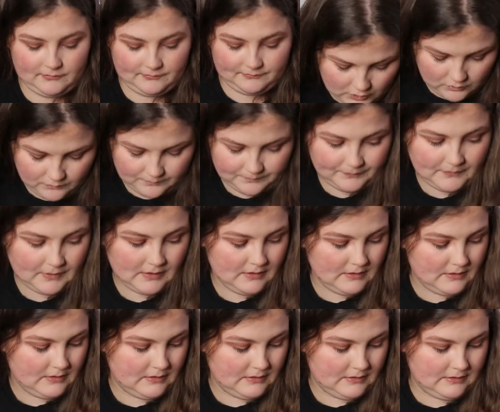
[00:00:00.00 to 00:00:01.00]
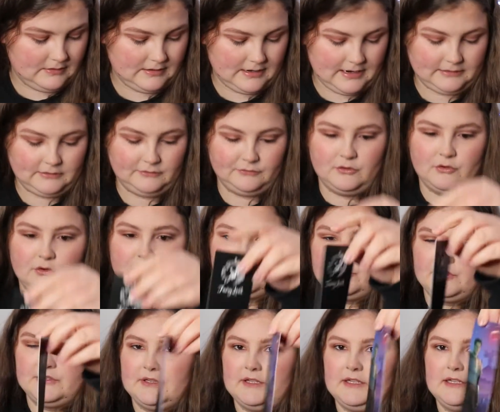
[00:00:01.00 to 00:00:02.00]
Oh, and of course
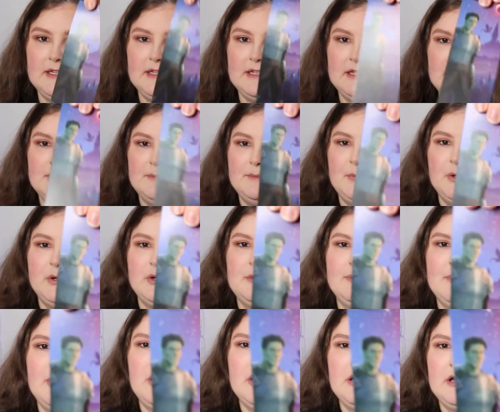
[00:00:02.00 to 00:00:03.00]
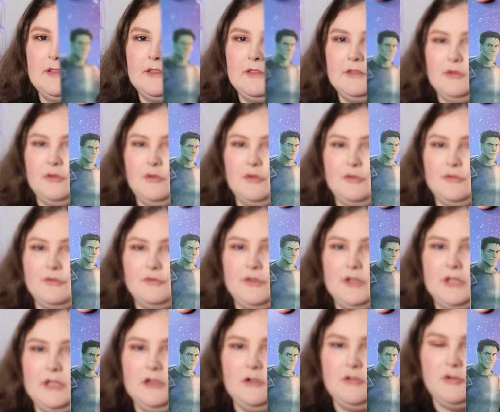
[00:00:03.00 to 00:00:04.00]
the bookmark of
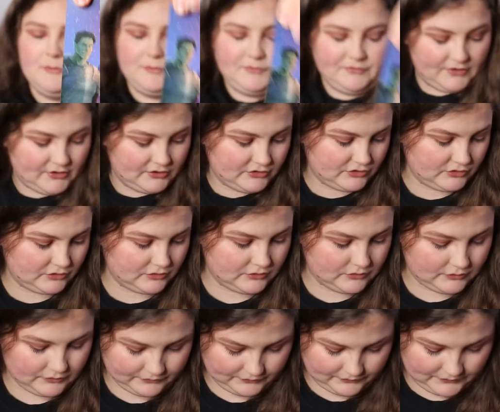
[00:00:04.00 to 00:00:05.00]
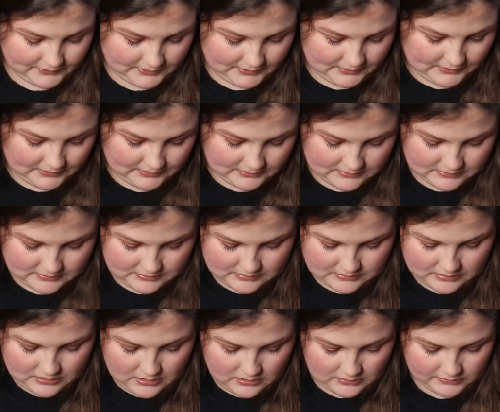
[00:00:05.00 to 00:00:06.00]
the cropped version of the
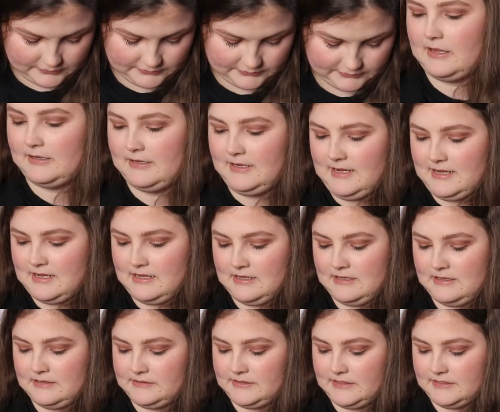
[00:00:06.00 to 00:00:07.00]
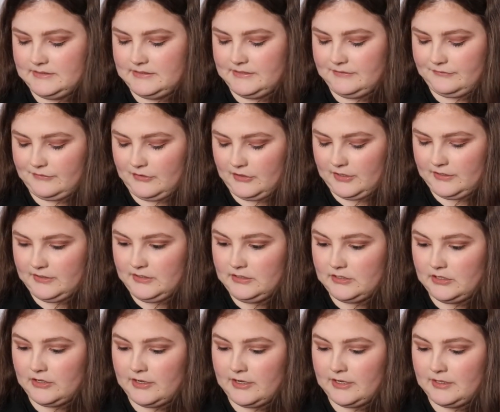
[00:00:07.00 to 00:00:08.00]
art, and it is Defy the
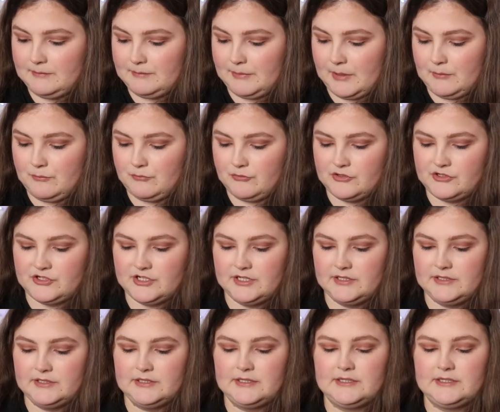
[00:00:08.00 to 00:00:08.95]
Night by Bridget